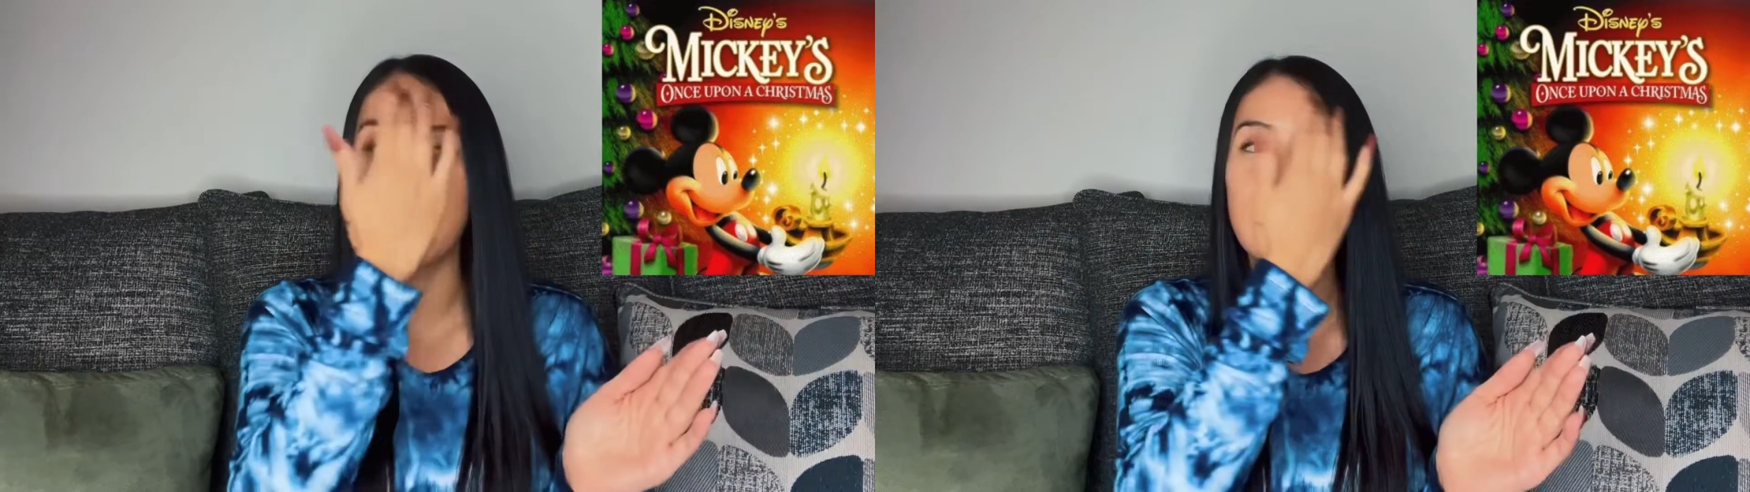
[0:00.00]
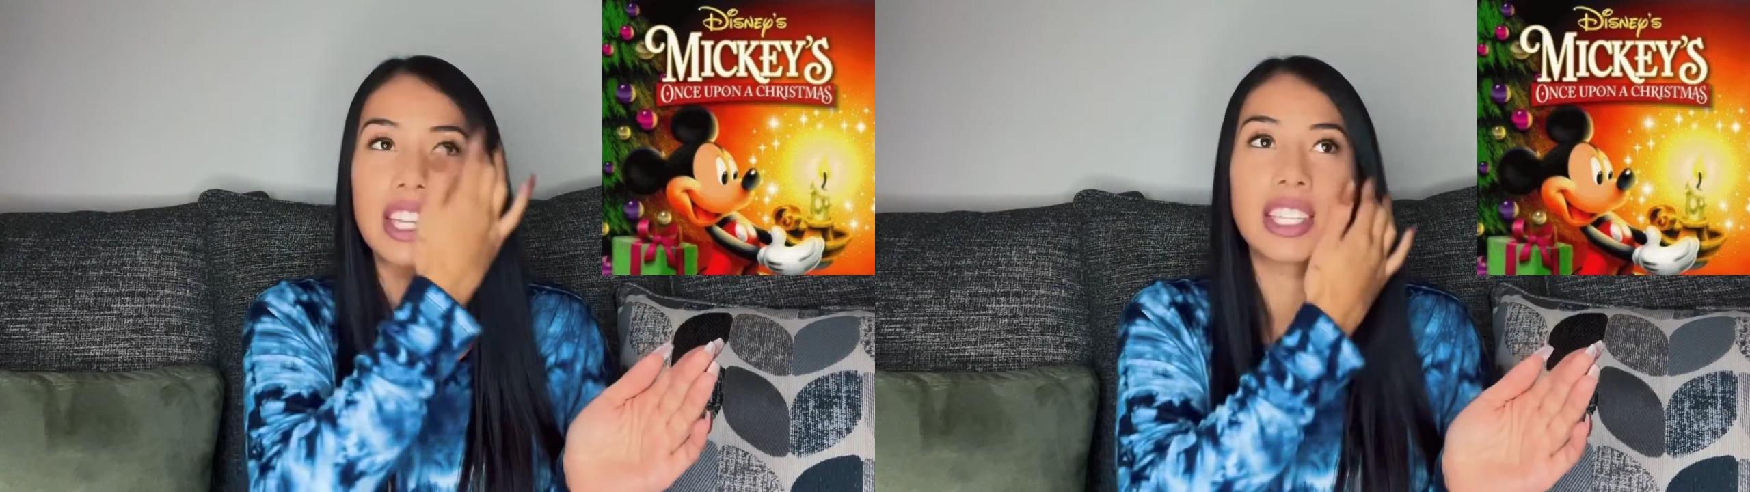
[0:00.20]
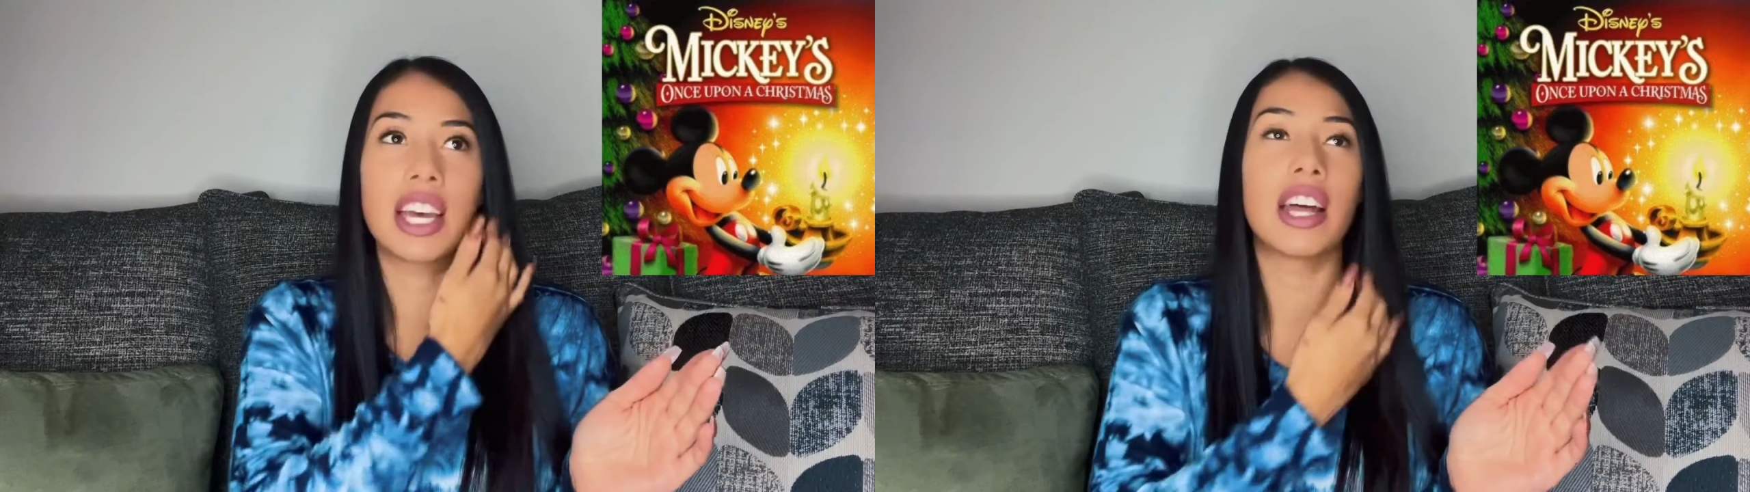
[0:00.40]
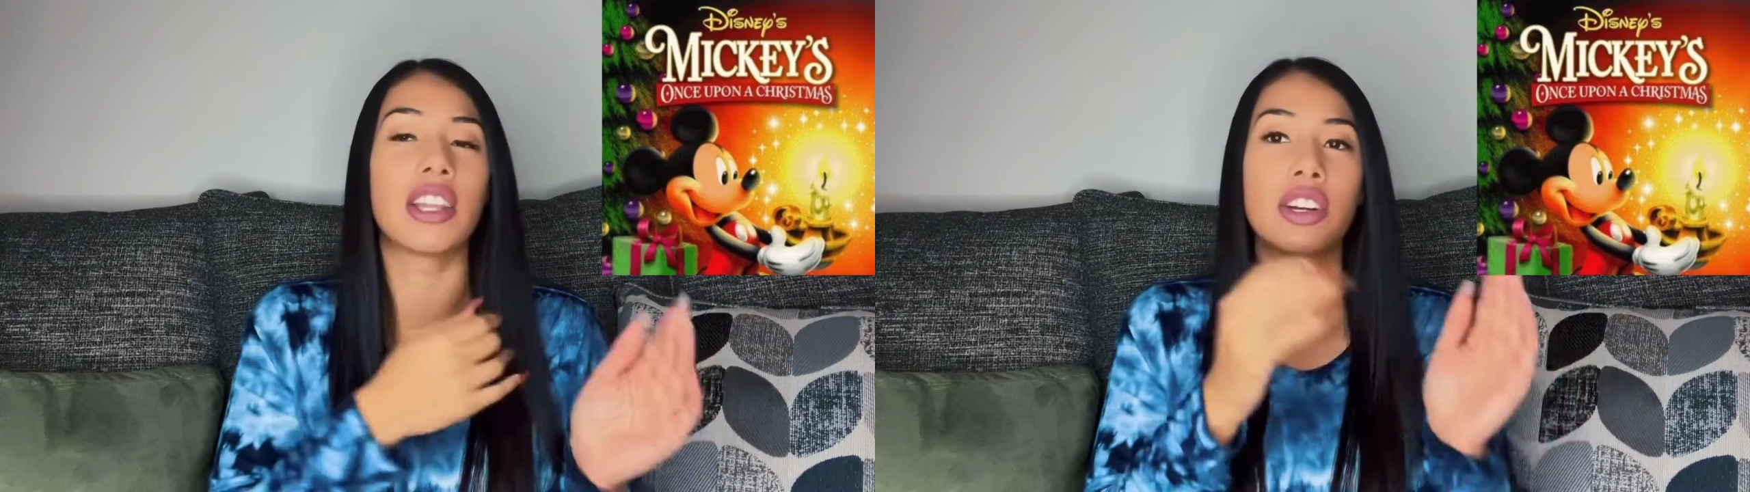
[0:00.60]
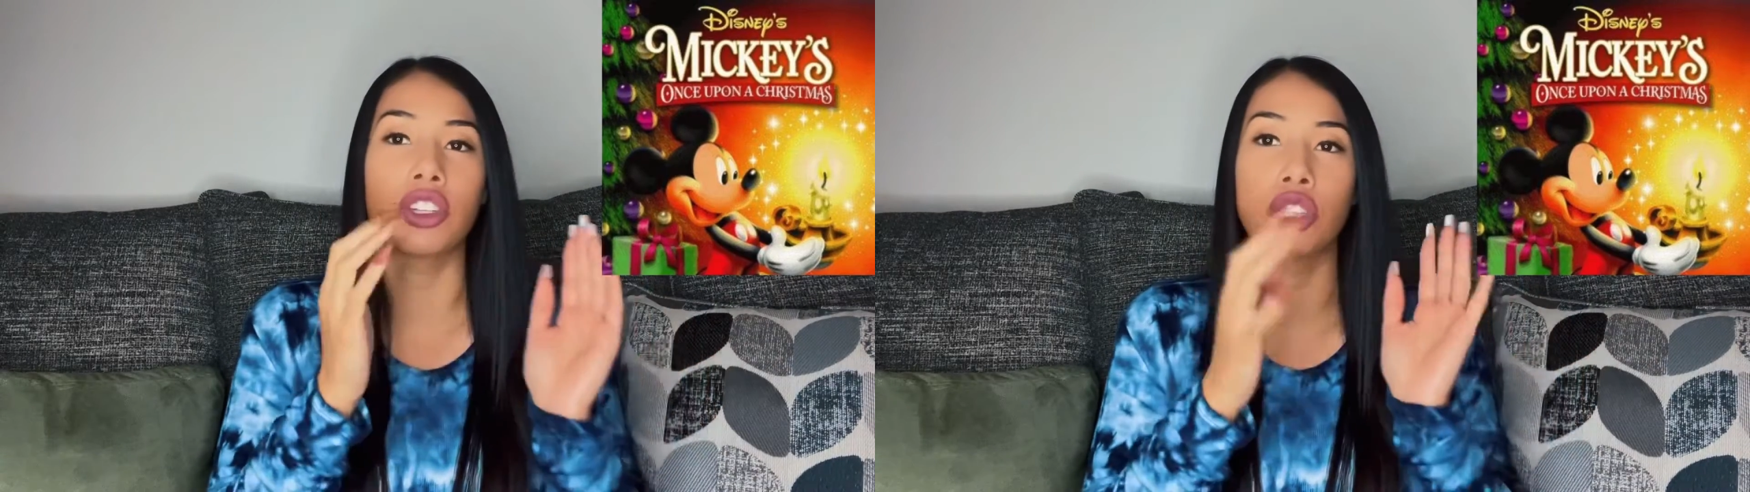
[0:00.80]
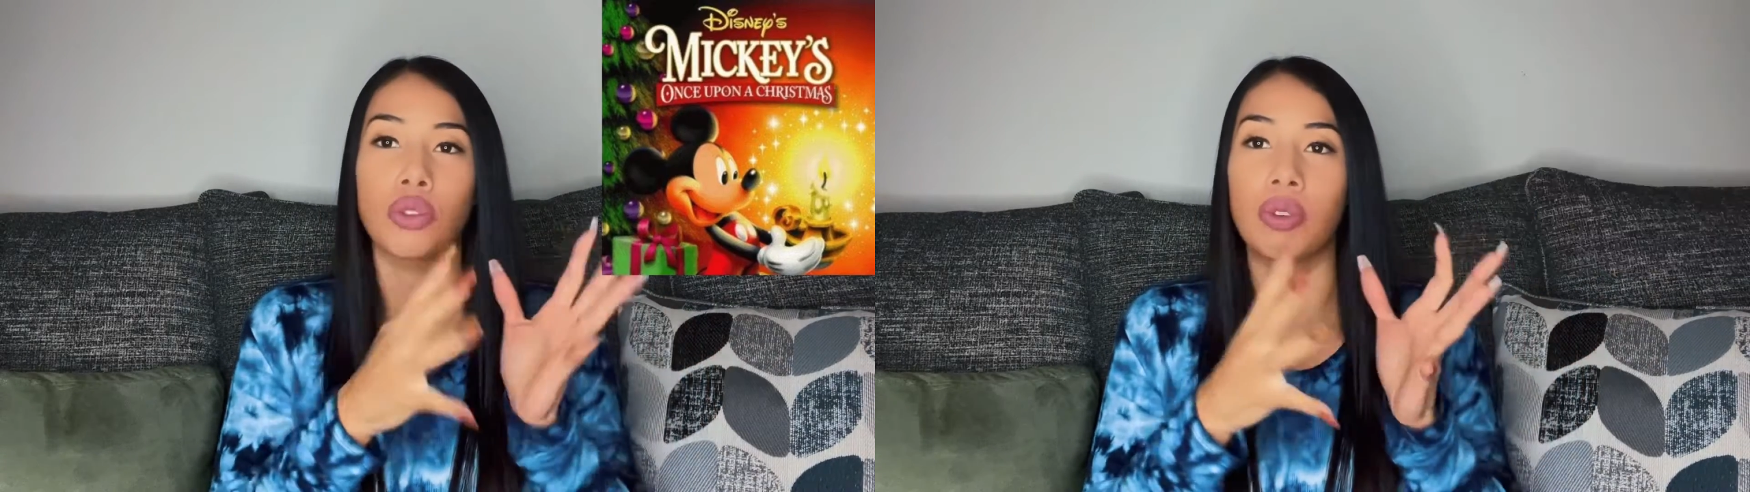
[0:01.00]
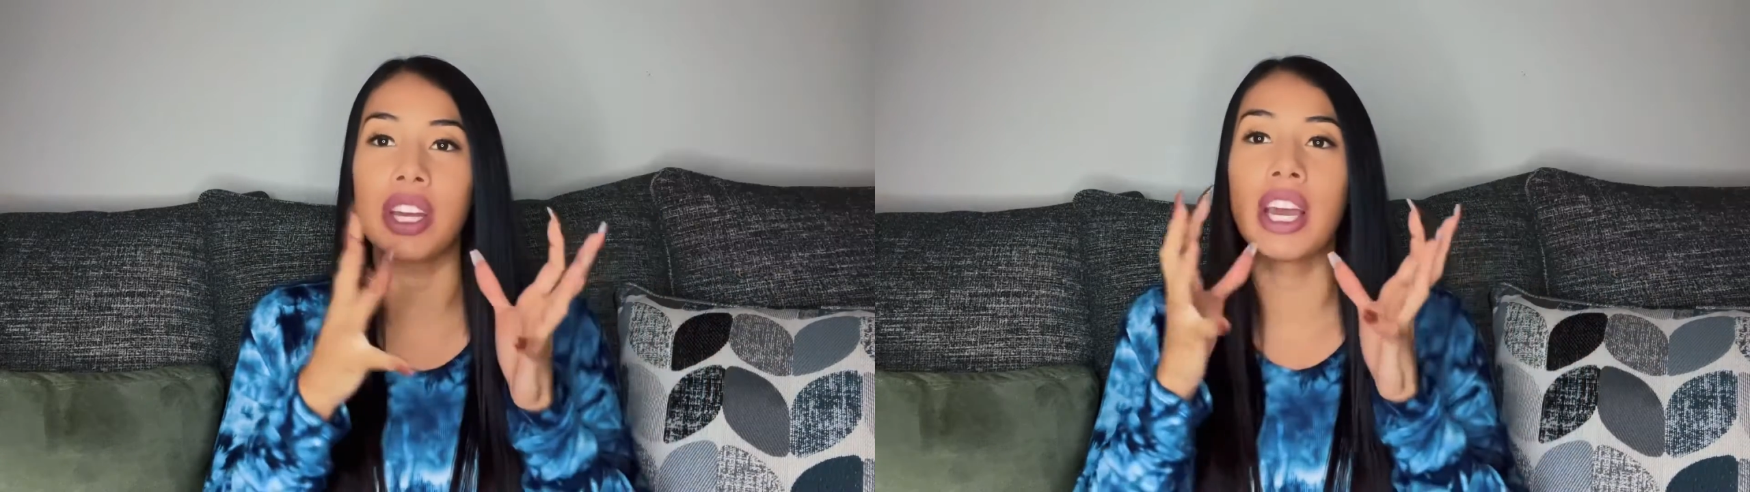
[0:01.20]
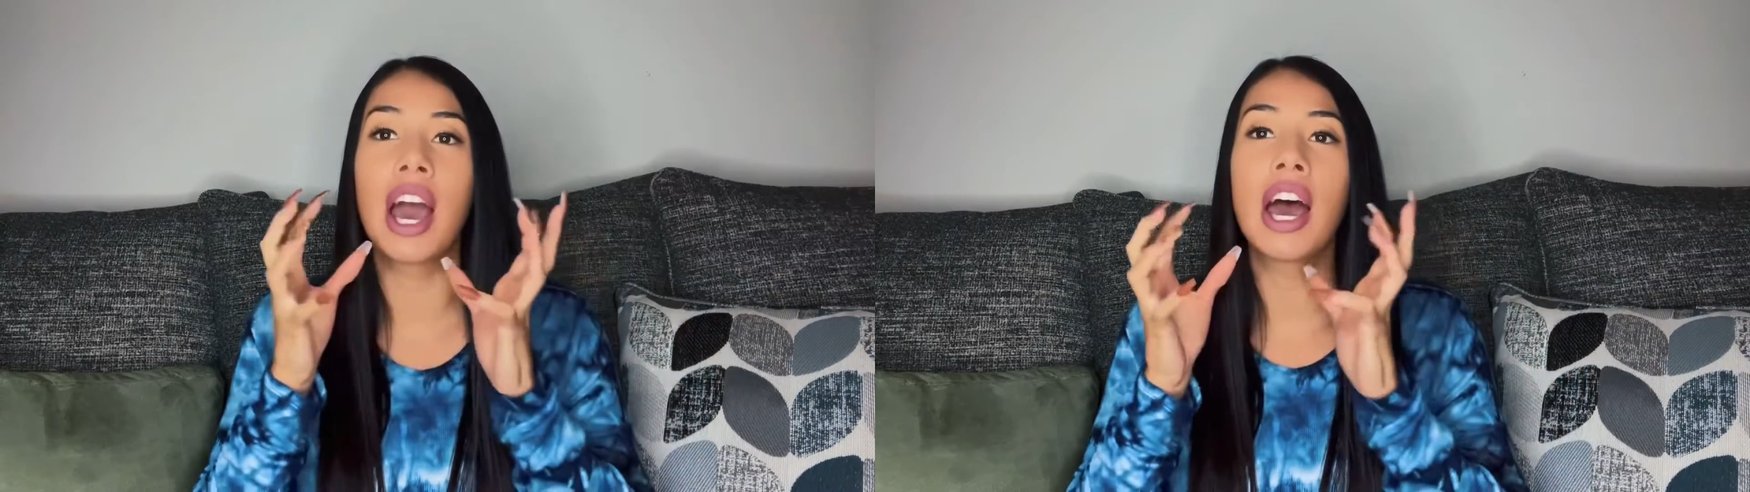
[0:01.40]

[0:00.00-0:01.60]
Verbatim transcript: is there's three